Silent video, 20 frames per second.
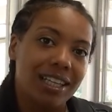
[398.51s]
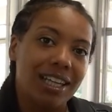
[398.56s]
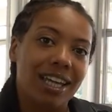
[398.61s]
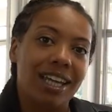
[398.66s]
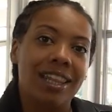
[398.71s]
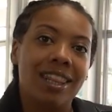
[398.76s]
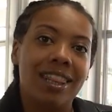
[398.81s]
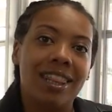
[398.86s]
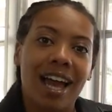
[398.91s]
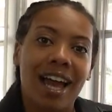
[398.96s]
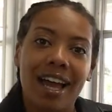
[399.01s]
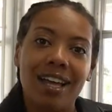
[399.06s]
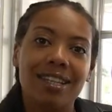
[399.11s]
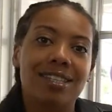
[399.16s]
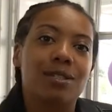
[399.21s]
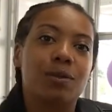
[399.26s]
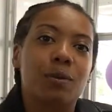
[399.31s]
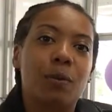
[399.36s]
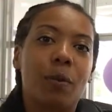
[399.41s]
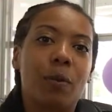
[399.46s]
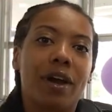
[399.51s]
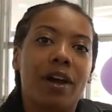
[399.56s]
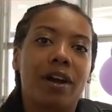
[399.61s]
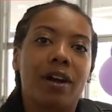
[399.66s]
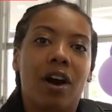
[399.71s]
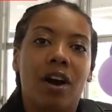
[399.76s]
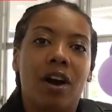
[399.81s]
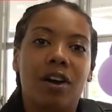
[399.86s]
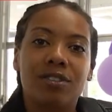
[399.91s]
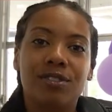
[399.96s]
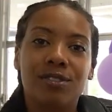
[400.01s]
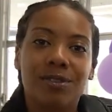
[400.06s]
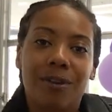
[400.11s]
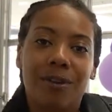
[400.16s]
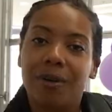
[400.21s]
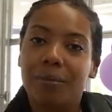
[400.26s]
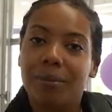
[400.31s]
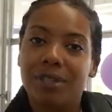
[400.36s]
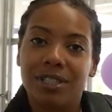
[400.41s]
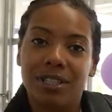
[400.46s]
And that's where our
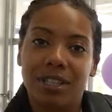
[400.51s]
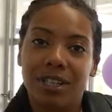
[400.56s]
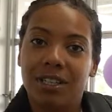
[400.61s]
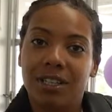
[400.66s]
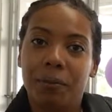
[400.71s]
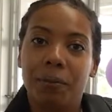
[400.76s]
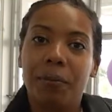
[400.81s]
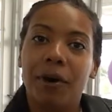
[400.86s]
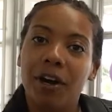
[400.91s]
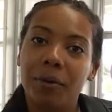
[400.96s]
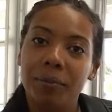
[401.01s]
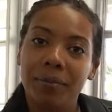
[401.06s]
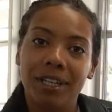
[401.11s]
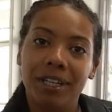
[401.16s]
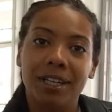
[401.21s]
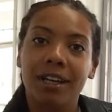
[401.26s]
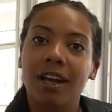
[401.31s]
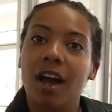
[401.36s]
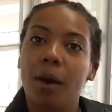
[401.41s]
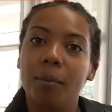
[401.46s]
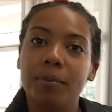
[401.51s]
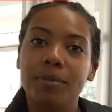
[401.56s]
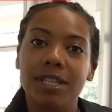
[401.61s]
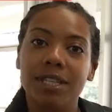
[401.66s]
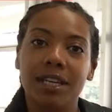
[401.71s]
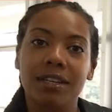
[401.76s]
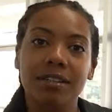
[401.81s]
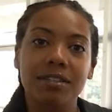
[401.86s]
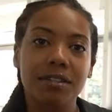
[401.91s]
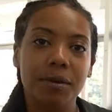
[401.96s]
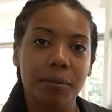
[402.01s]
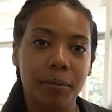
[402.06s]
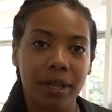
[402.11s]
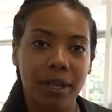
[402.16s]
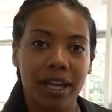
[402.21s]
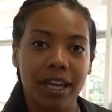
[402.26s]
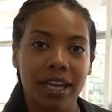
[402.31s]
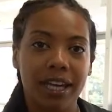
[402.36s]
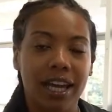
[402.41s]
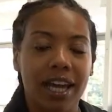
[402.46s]
sewing machine department comes into
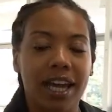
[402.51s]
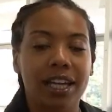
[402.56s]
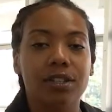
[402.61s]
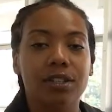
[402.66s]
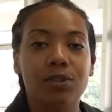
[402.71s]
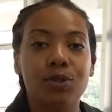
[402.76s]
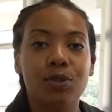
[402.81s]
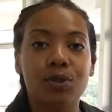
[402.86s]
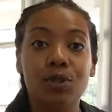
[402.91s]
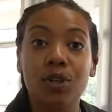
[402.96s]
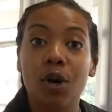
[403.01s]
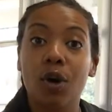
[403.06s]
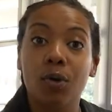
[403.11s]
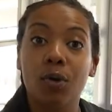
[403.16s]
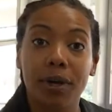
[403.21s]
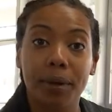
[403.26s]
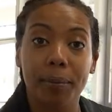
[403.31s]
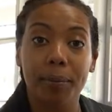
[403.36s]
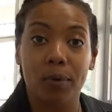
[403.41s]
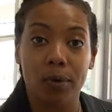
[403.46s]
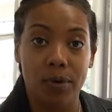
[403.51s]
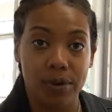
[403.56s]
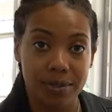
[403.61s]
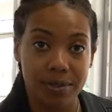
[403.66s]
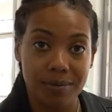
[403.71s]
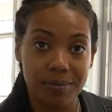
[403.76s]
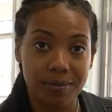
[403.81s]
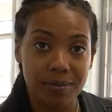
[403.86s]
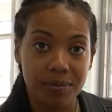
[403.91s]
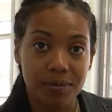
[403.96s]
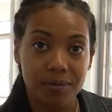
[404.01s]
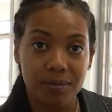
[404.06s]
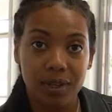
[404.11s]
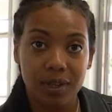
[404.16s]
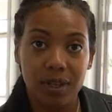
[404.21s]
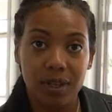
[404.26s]
play and is so important.